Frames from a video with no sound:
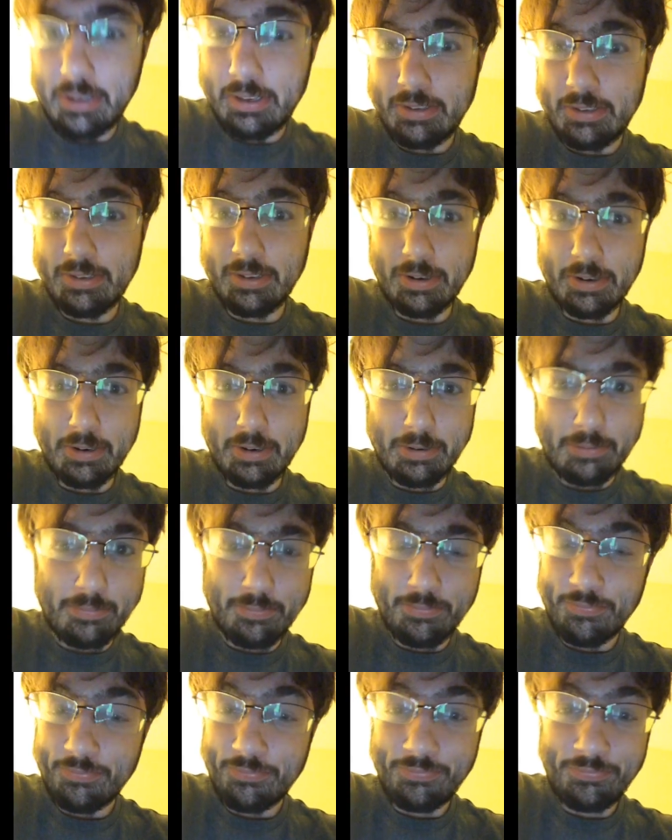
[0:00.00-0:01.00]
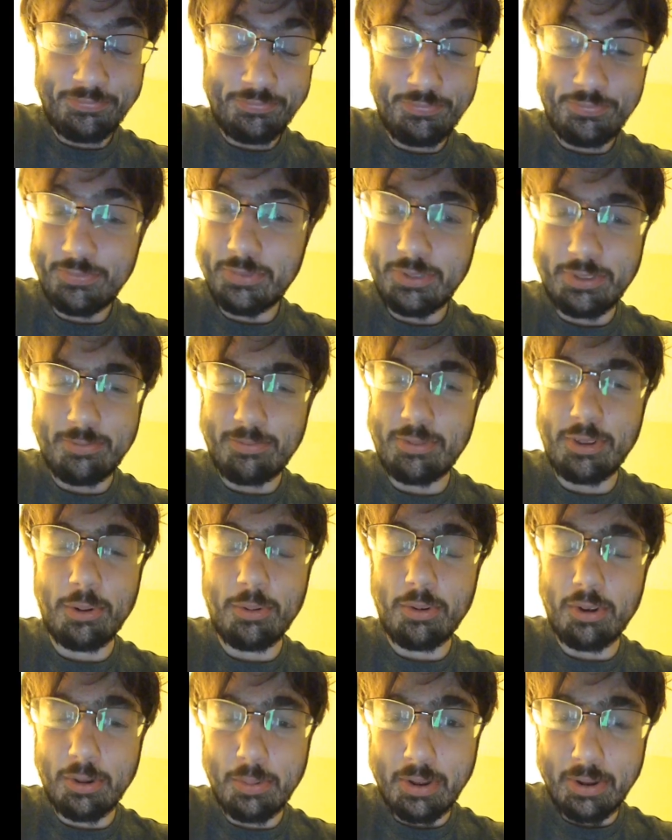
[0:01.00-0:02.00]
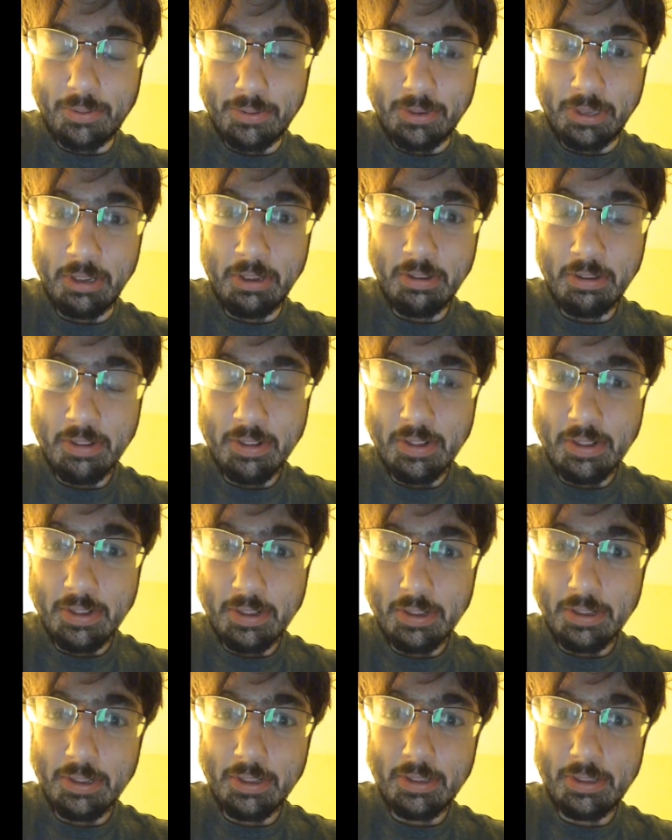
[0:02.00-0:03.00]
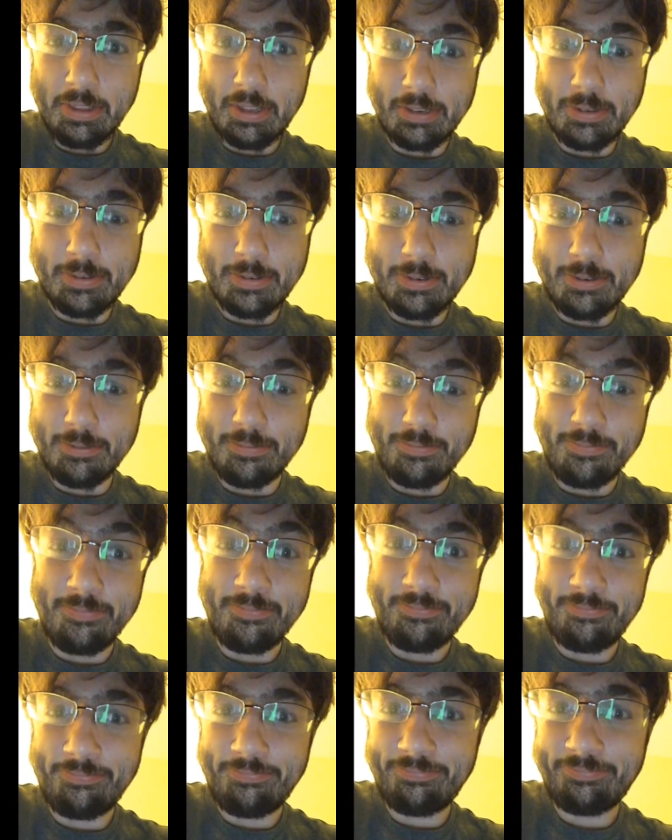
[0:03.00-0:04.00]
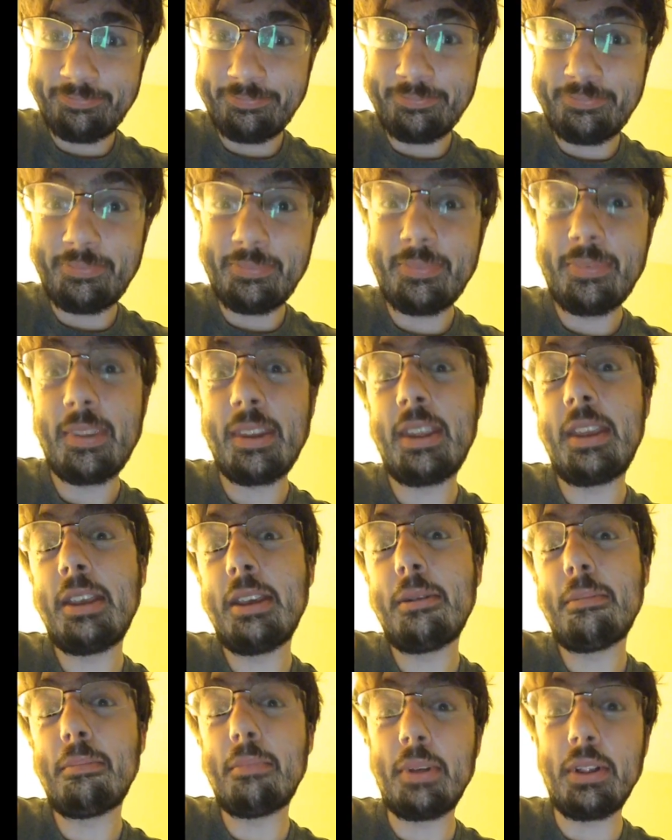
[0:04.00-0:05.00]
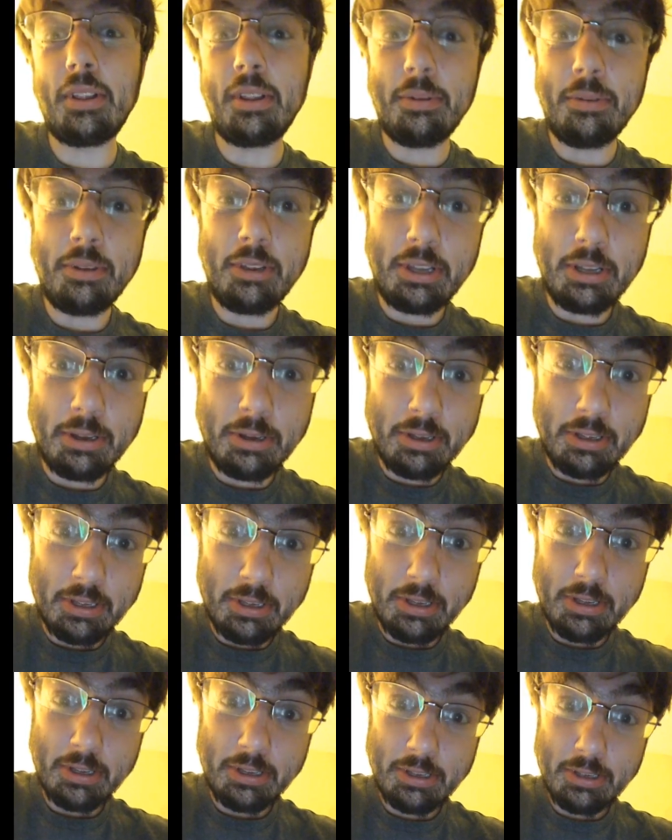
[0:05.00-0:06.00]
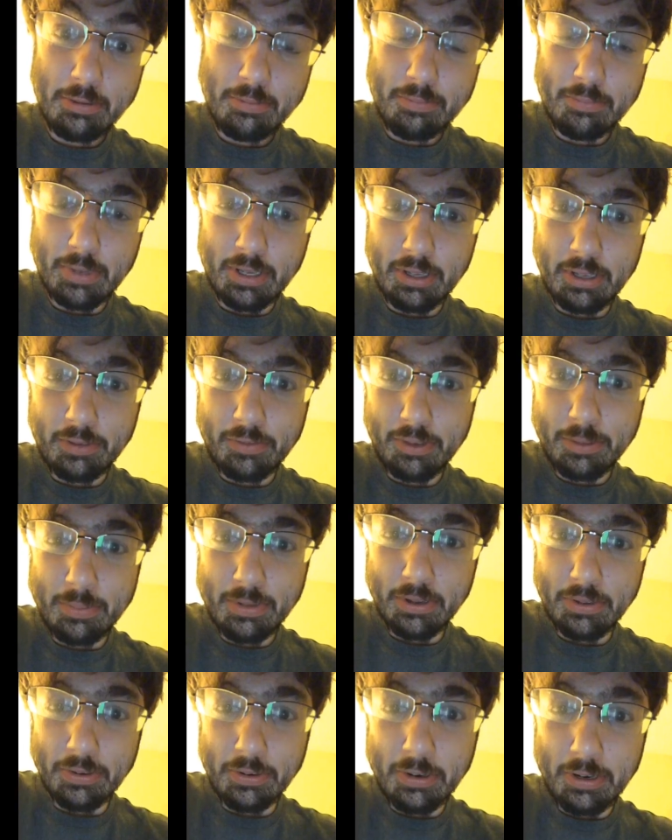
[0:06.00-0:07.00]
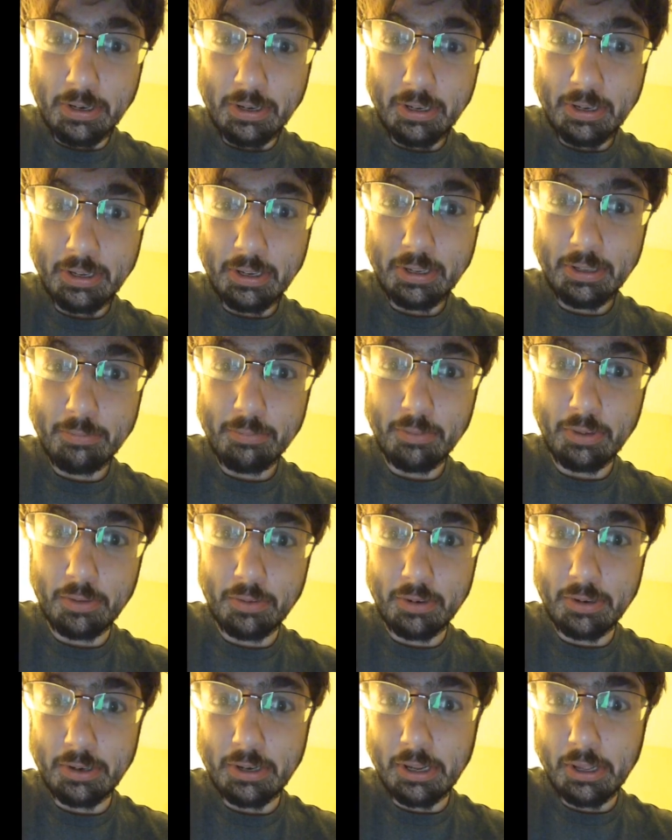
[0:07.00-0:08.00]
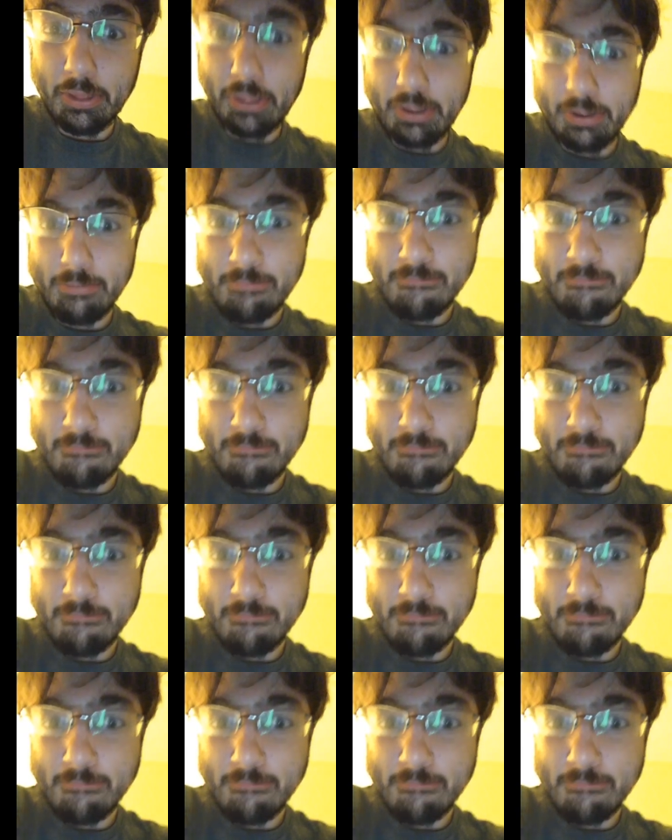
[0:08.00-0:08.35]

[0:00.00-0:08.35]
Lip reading: It's alright. Don't worry about it. That's my lovely mother. Love her to death.